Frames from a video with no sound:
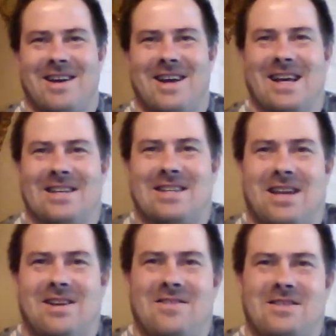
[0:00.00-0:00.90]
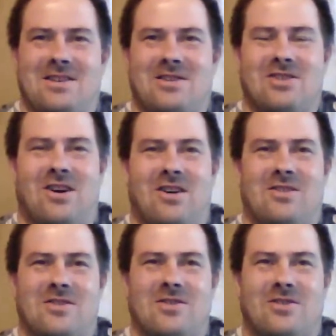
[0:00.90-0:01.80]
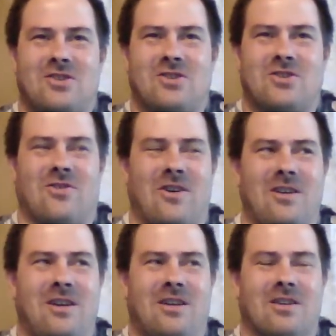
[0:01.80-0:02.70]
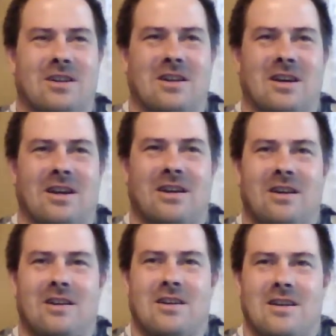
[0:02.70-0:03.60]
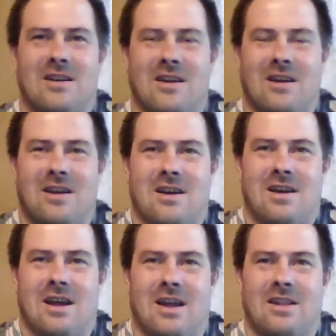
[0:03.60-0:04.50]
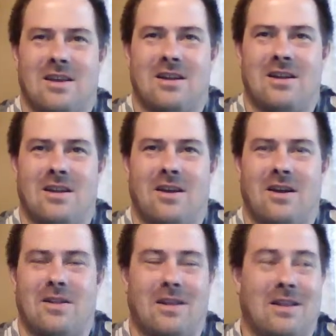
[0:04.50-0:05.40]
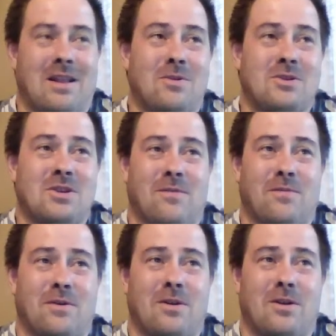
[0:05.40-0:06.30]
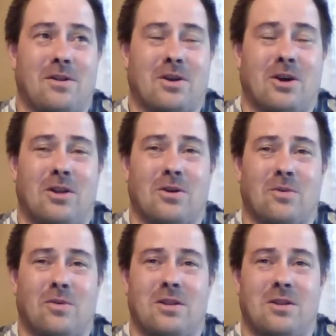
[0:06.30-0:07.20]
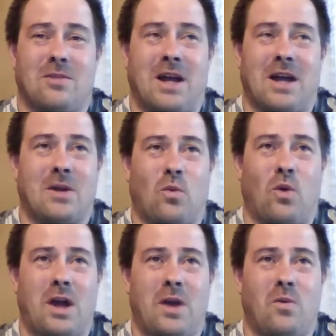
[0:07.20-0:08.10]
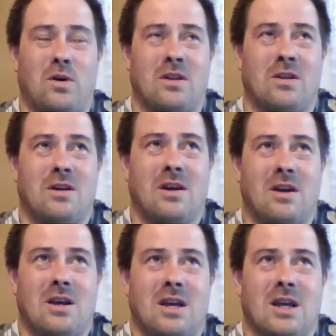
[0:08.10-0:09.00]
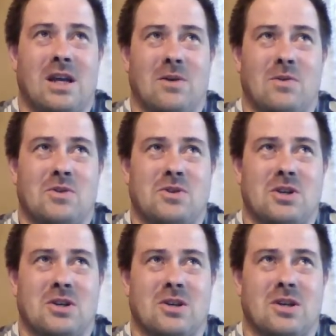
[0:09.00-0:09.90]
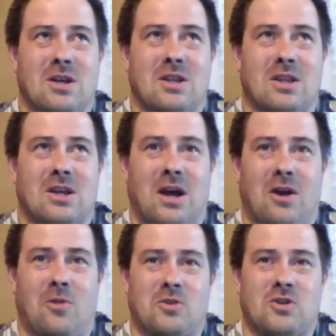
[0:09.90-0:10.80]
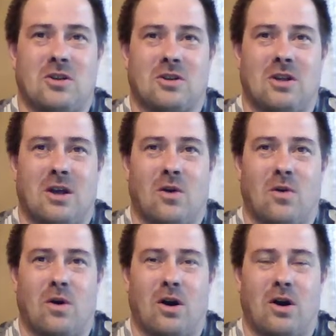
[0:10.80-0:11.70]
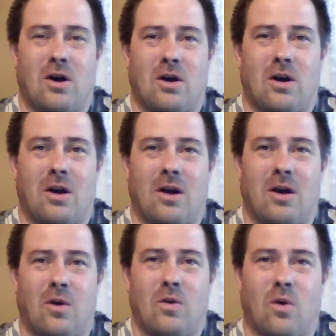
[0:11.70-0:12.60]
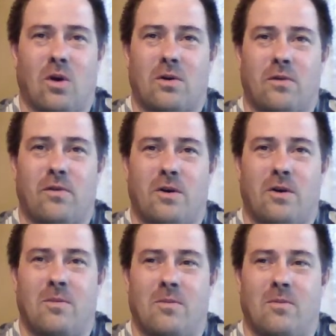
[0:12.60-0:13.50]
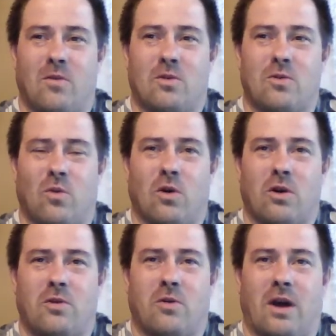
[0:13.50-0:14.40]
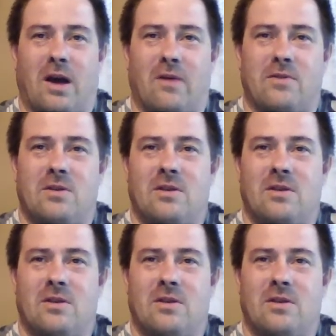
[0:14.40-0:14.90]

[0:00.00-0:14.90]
It was like it was this tall, scrawny looking guy. And then, and that was in the color one. And the black and white one, it was the guy almost looked like an orc from World of Warcraft